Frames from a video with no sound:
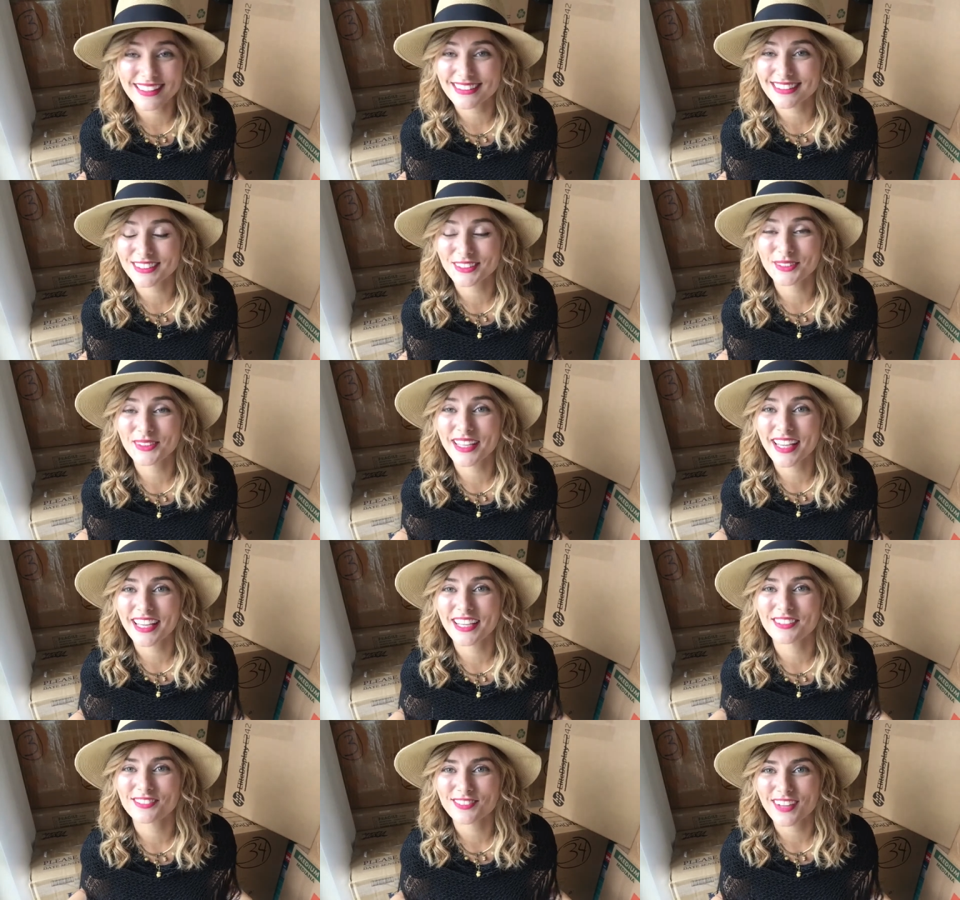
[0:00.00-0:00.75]
because you
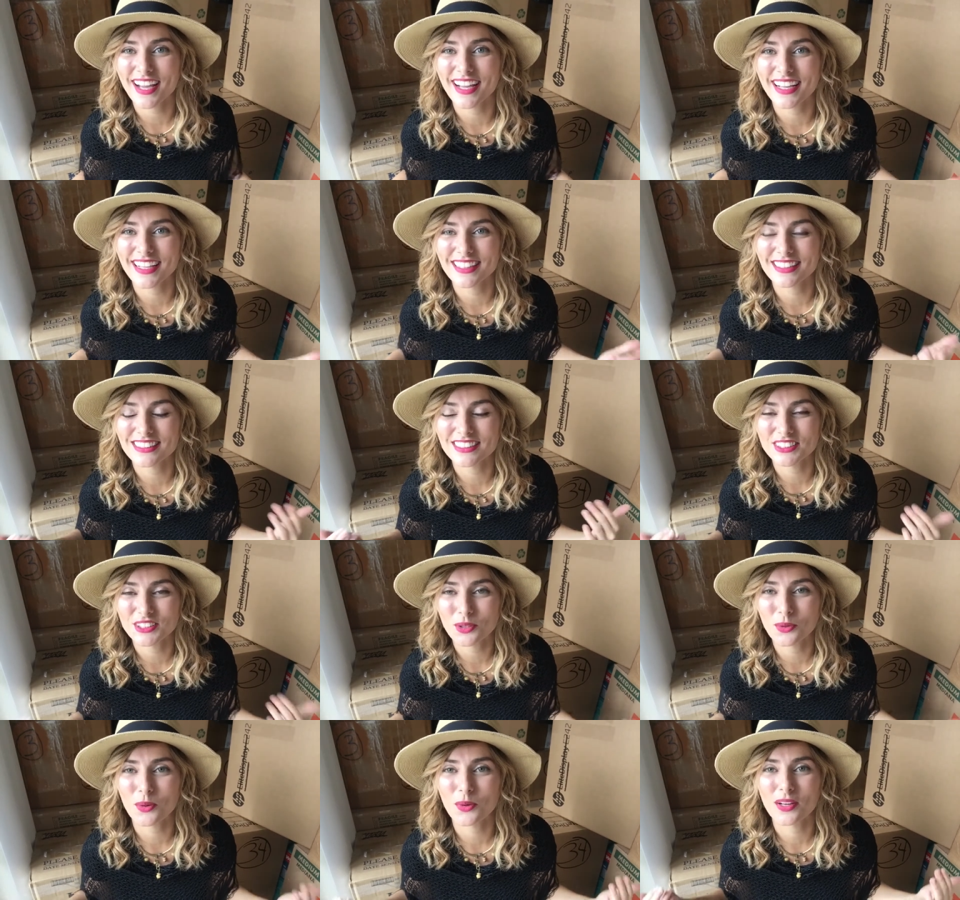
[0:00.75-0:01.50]
can't find
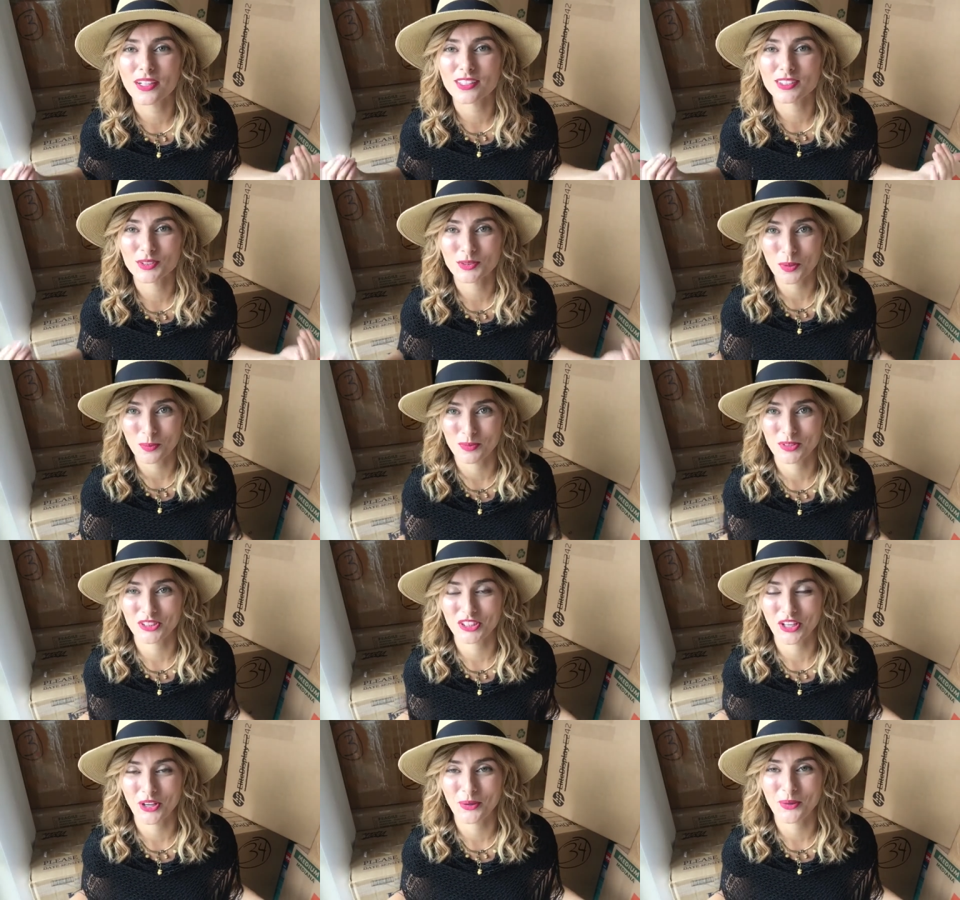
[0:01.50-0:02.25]
your
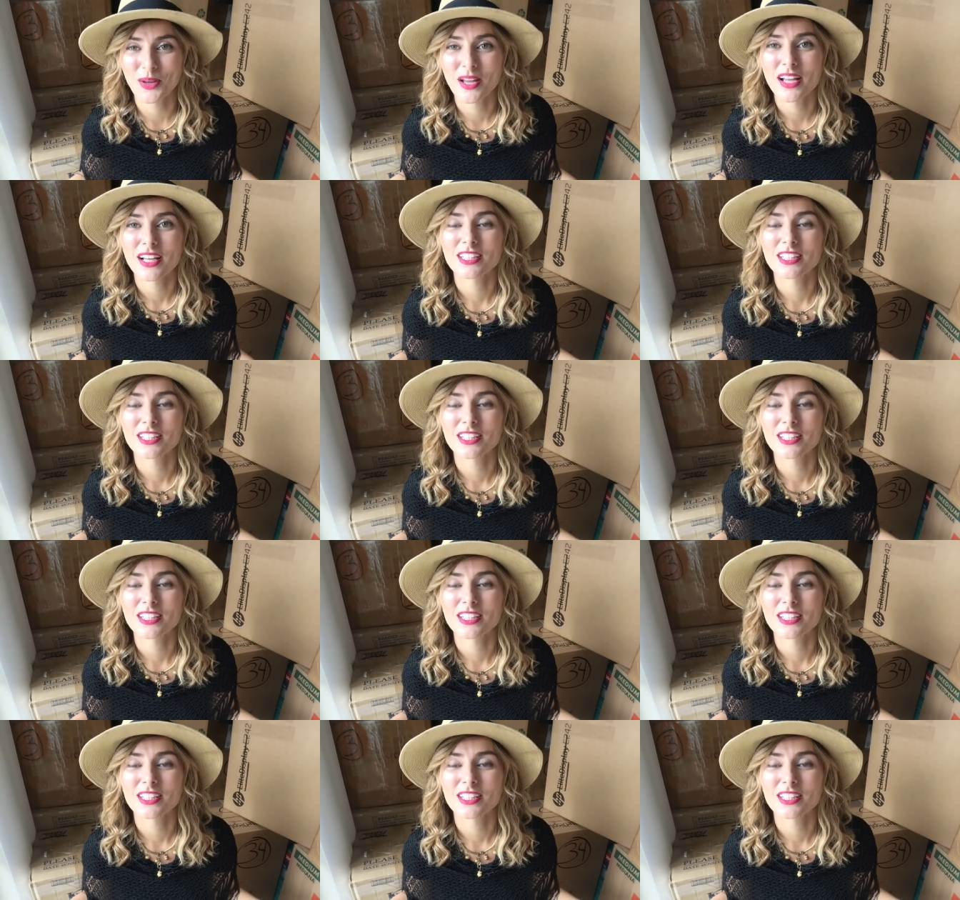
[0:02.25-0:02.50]
swimsuit.